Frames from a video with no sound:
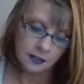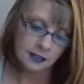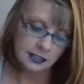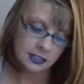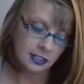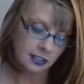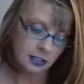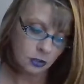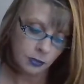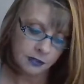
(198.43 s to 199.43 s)
let's look a
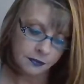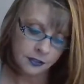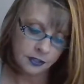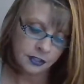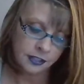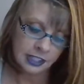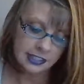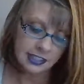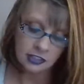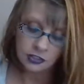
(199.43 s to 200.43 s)
little bit further. That's
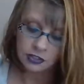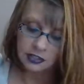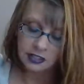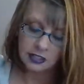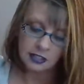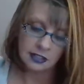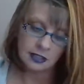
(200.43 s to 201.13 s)
interesting.